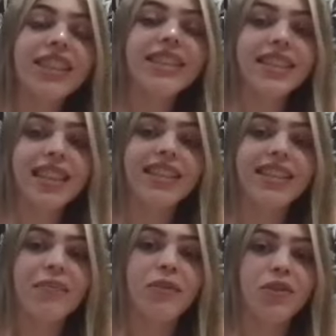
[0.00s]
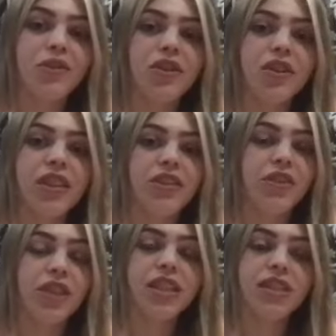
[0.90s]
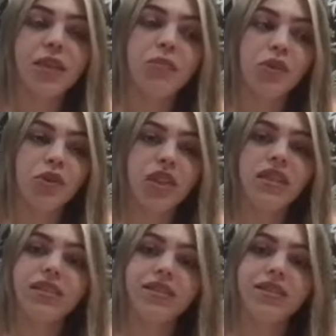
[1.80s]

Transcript: did say to him as a joke, I said, if you need a dead body,